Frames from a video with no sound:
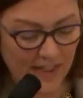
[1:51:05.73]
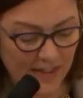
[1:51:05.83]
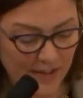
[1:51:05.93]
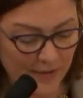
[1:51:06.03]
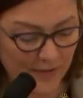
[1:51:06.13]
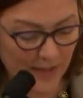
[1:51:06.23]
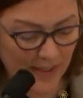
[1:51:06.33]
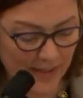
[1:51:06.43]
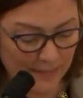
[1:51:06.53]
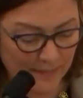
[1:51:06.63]
Thank you.
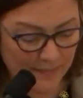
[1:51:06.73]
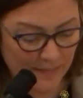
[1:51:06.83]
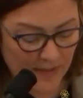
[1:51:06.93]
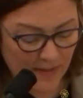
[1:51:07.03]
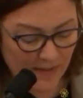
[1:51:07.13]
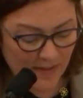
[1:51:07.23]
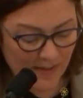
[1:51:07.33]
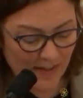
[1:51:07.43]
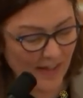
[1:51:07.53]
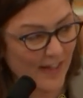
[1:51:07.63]
I
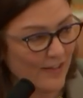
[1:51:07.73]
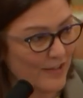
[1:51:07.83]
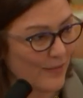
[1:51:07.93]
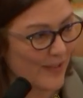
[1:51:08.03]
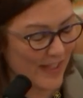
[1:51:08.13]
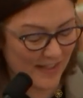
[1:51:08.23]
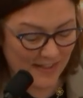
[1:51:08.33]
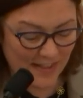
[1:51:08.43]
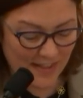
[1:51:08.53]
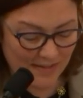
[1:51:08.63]
also wanted
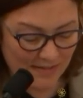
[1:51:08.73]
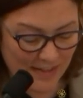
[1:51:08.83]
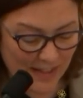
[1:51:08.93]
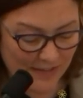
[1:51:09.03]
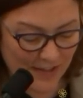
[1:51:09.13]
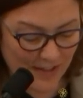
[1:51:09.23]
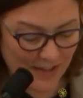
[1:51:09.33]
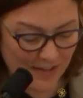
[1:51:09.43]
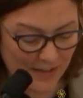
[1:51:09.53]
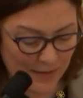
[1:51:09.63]
to cover
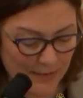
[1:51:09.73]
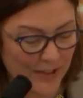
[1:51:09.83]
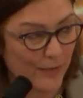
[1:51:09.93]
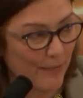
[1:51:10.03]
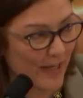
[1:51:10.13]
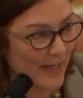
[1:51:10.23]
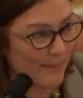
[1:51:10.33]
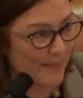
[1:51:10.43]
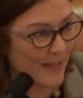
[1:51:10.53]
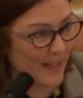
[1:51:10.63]
a little bit, you brought
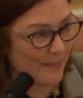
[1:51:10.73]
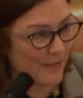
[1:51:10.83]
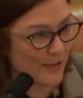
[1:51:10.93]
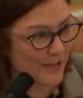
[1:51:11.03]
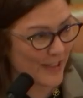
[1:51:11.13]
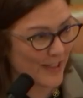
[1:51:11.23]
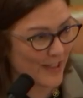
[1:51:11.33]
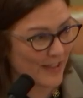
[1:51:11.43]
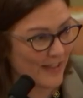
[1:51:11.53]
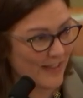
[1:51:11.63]
up
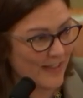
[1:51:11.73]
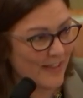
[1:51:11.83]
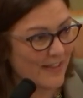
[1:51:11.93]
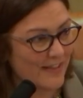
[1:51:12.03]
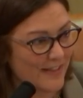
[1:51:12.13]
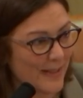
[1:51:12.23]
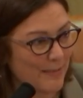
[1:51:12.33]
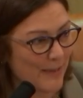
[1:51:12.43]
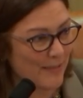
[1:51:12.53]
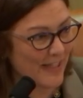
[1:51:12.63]
earlier tip
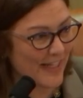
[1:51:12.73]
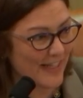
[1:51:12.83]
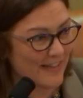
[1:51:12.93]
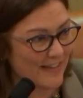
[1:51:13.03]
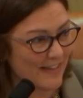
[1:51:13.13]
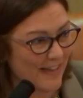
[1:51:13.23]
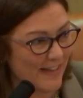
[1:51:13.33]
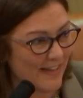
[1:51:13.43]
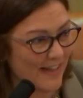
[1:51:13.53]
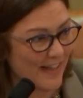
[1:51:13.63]
compliance
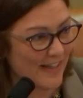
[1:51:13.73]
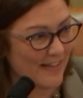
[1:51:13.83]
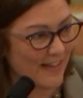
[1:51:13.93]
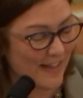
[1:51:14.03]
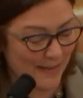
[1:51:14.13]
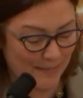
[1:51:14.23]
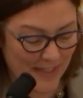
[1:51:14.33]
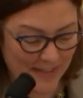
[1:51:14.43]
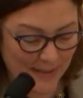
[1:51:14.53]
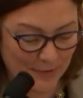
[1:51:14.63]
and
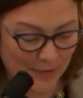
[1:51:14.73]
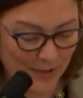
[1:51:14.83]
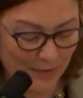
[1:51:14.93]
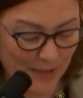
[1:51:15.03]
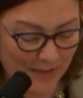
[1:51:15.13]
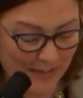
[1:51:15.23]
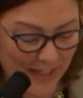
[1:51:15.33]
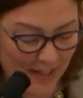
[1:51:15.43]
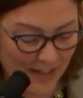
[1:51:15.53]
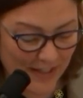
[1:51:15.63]
that tips were one of the
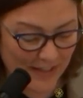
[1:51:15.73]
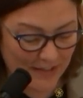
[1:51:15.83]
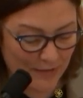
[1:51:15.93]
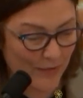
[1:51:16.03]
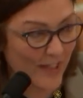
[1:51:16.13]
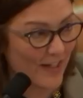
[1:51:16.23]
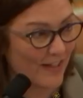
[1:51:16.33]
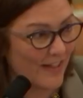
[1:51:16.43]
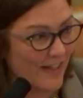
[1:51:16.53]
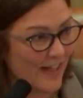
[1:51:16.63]
areas where
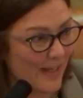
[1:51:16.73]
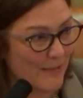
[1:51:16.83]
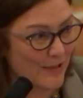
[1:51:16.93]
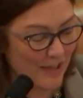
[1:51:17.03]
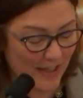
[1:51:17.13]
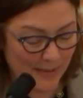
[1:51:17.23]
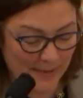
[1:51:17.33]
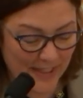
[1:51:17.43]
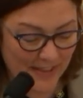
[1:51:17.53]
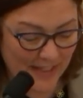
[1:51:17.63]
you saw a
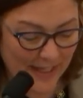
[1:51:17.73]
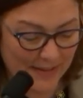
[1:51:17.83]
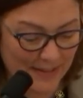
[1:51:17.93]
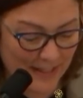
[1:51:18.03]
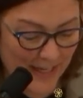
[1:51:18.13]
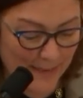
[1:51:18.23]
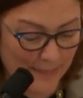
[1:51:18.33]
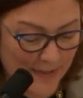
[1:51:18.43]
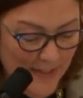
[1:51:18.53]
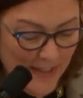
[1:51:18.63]
big tax gap.
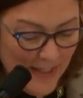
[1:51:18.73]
